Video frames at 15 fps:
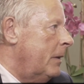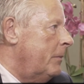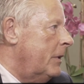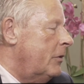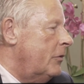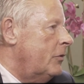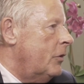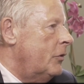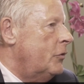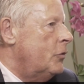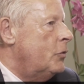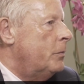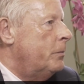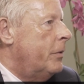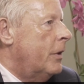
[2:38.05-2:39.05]
Because not
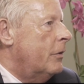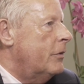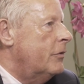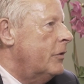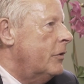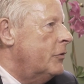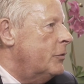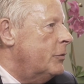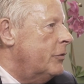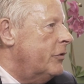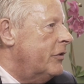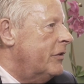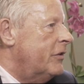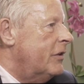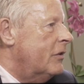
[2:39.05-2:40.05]
all boroughs, not all
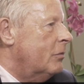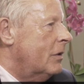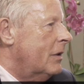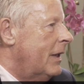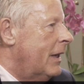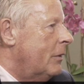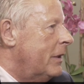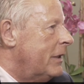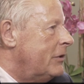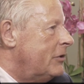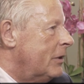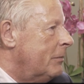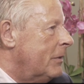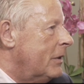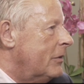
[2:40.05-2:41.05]
cities will allow
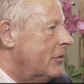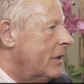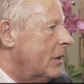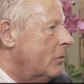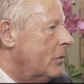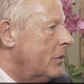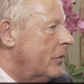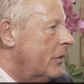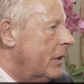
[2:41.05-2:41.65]
HMOs now, will